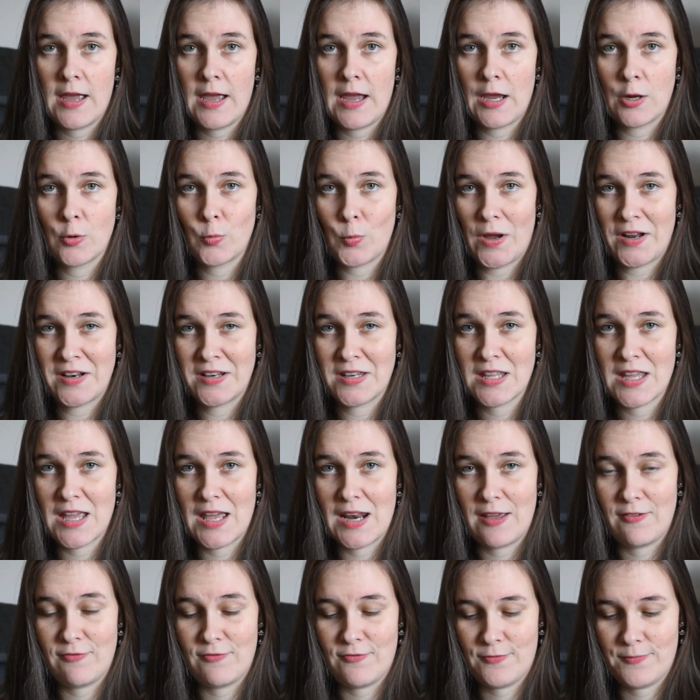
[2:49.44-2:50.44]
and 1
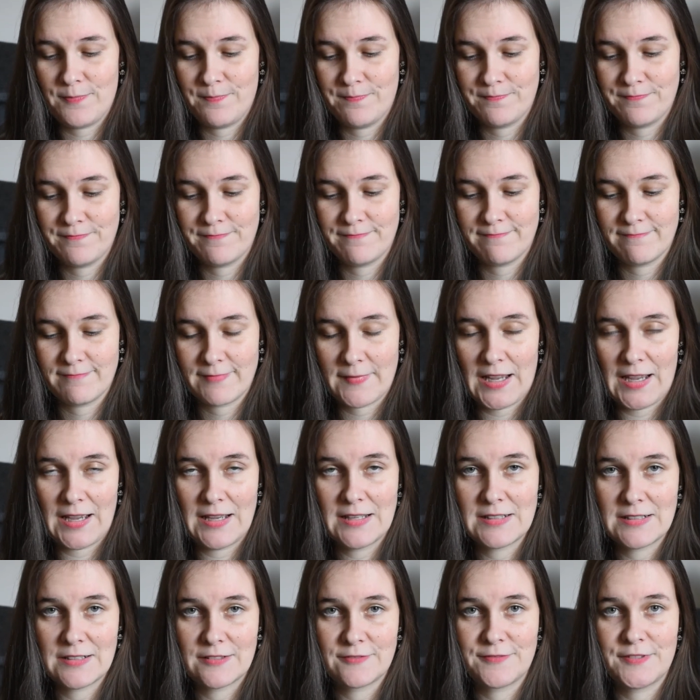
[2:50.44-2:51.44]
DNF.
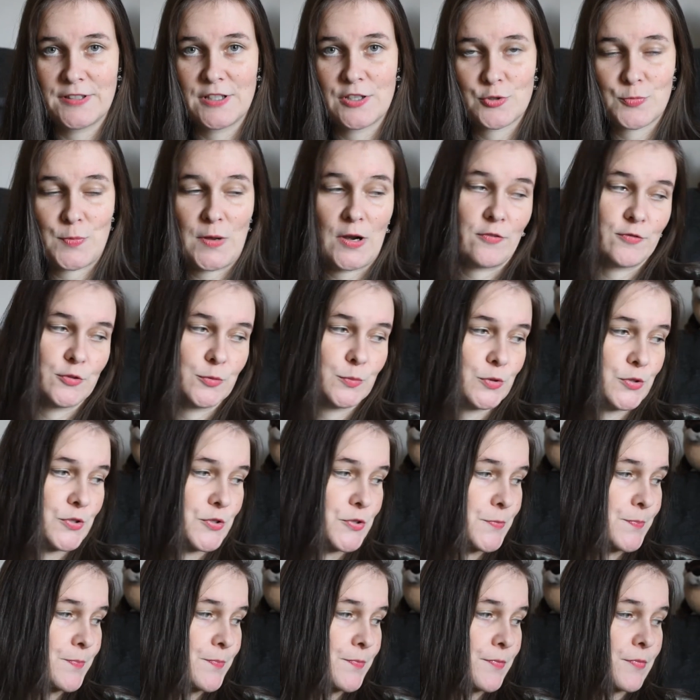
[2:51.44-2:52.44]
I didn't finish one of the
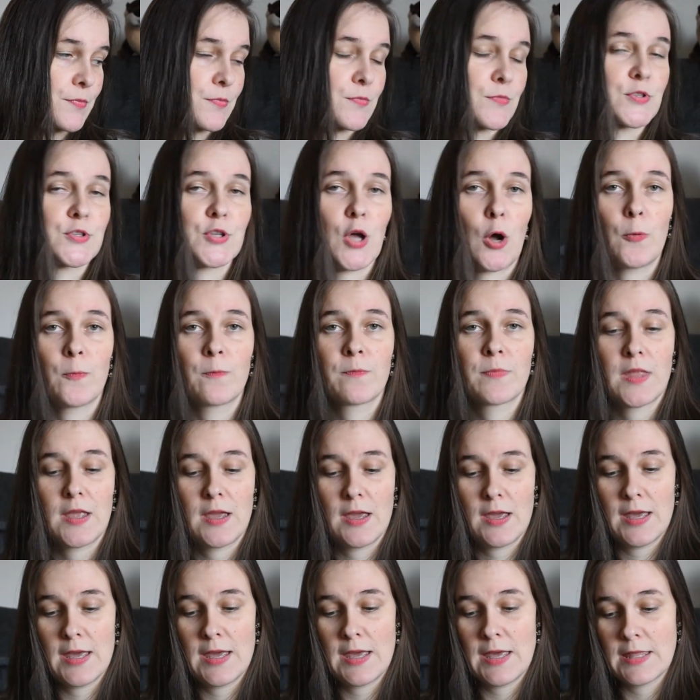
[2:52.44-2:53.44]
books. So
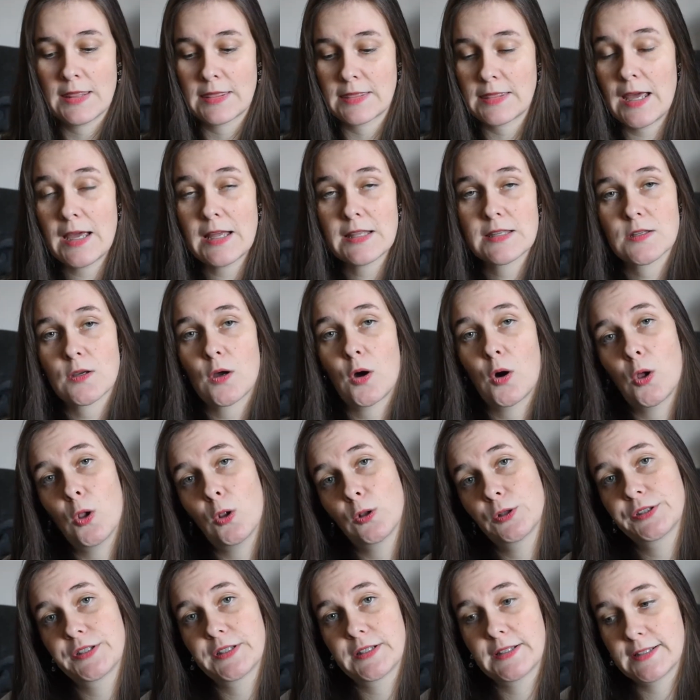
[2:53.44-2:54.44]
that's
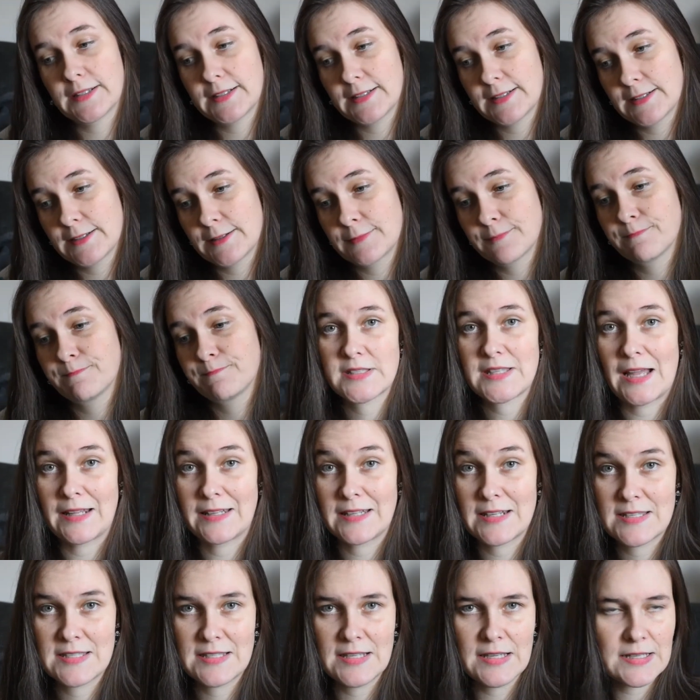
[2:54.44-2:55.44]
all the
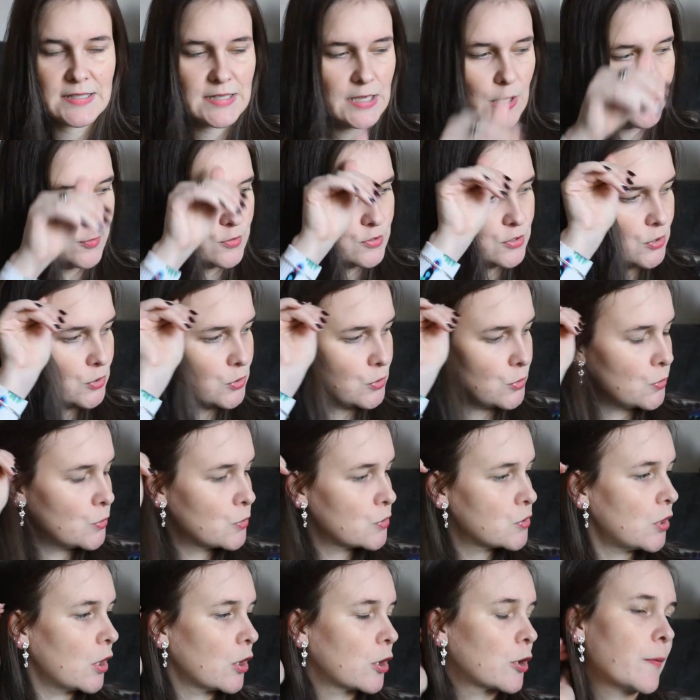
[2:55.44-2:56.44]
statistics I wanted
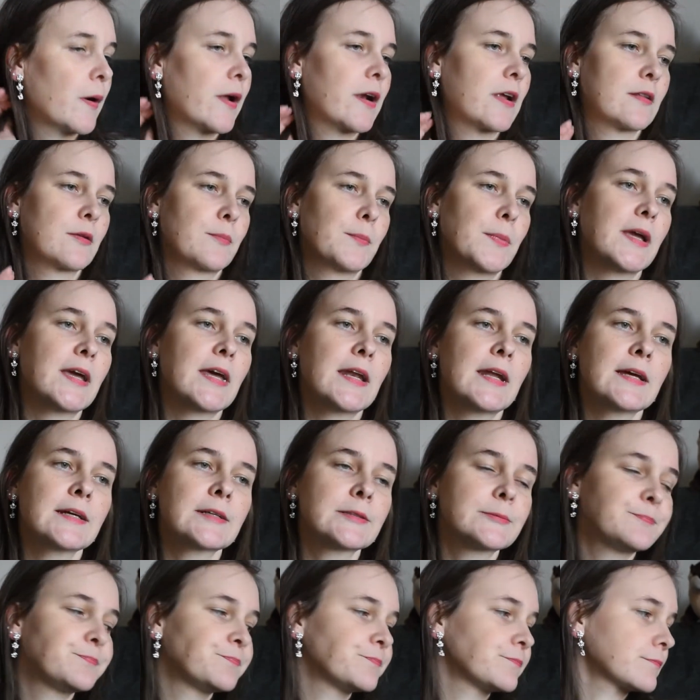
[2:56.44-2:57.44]
to talk about in the beginning.
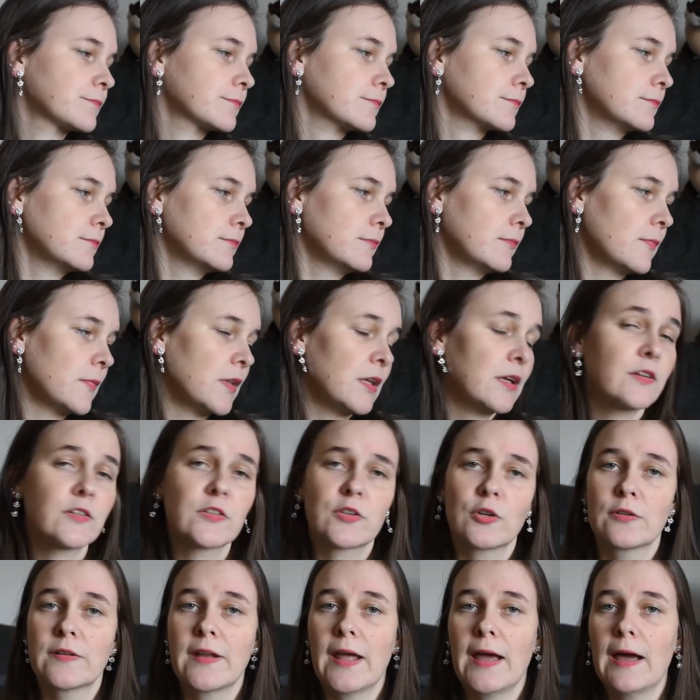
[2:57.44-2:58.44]

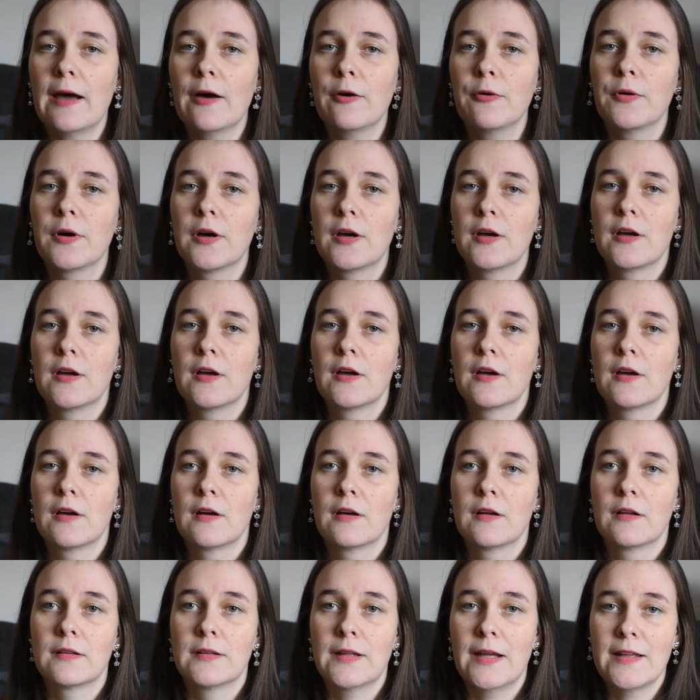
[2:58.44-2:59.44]
So now,
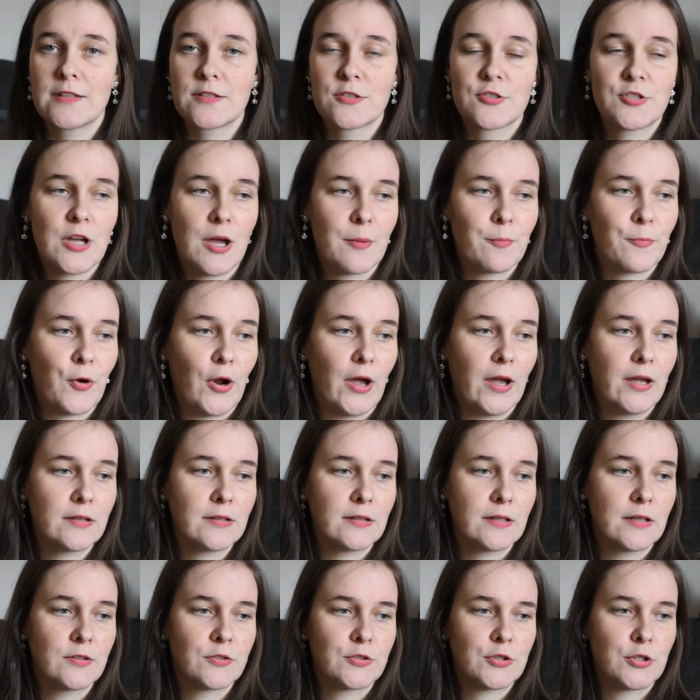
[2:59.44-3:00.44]
let's jump right
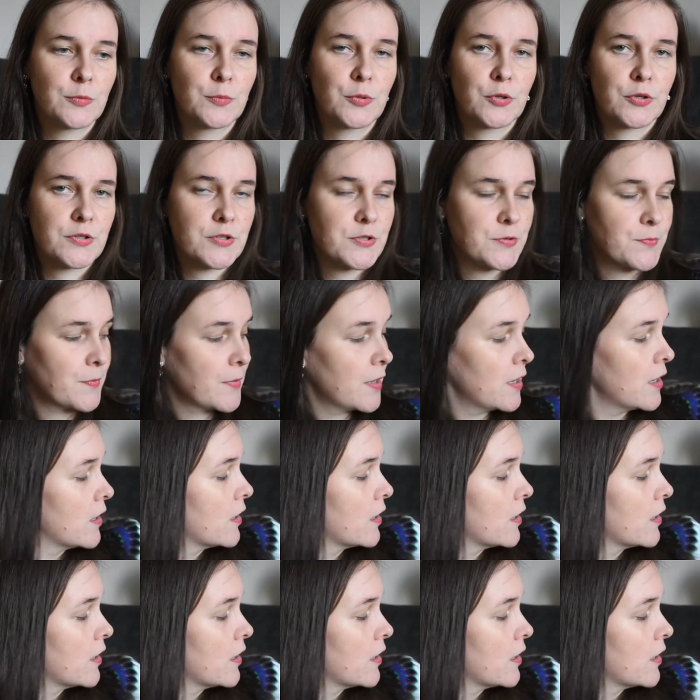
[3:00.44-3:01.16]
into the books.